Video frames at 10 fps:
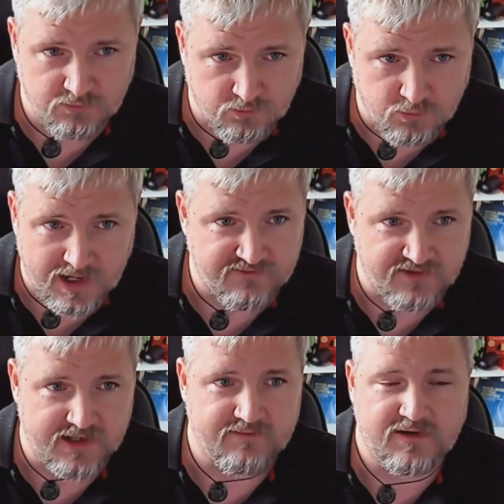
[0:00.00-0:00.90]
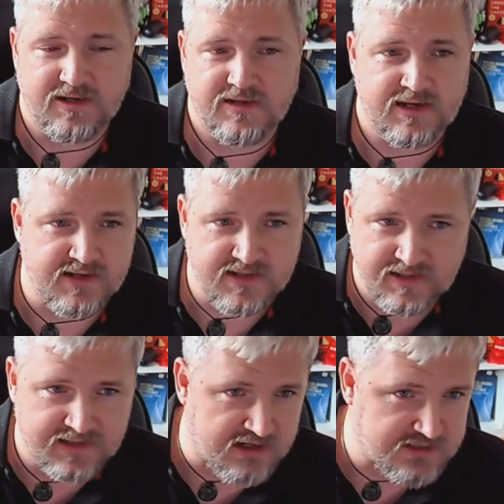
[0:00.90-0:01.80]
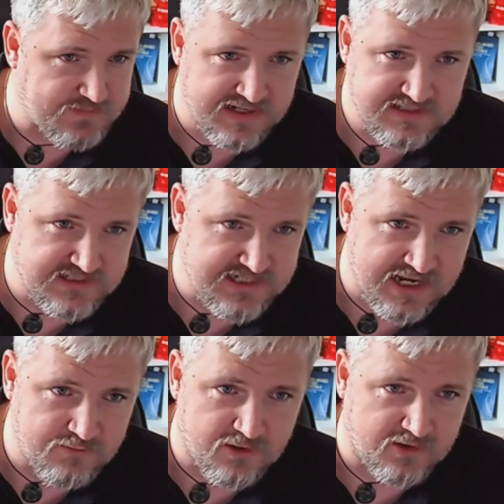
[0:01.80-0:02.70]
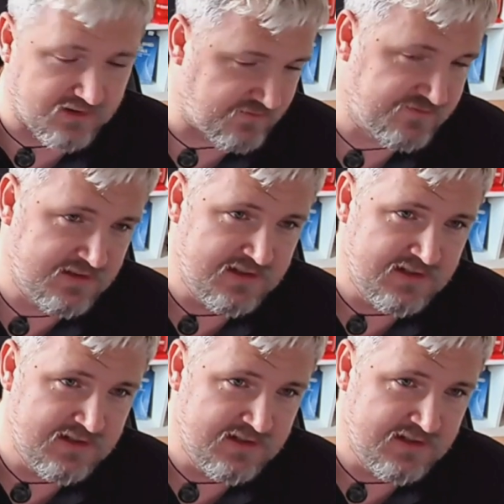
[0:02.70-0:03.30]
why run it, right? And it goes back to day one of